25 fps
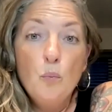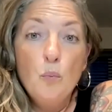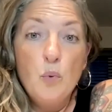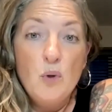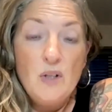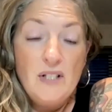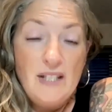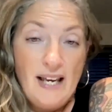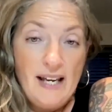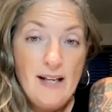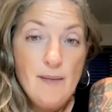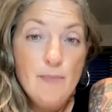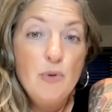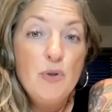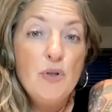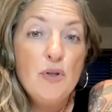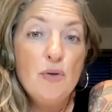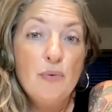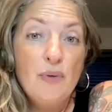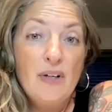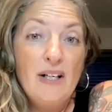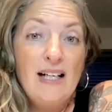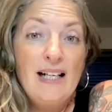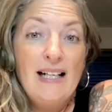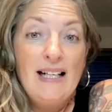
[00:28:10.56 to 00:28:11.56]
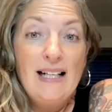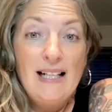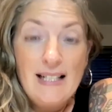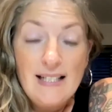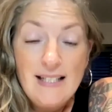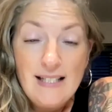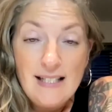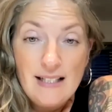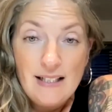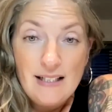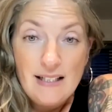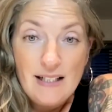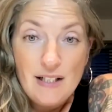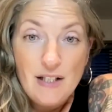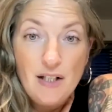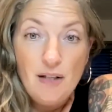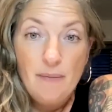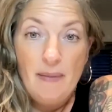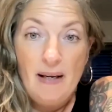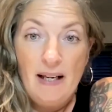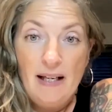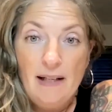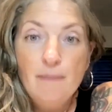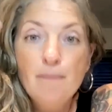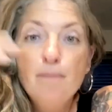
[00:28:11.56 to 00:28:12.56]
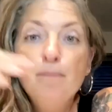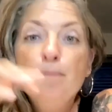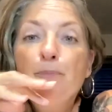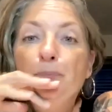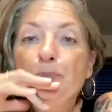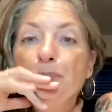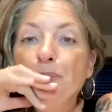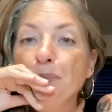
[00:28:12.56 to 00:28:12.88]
was able to really listen to me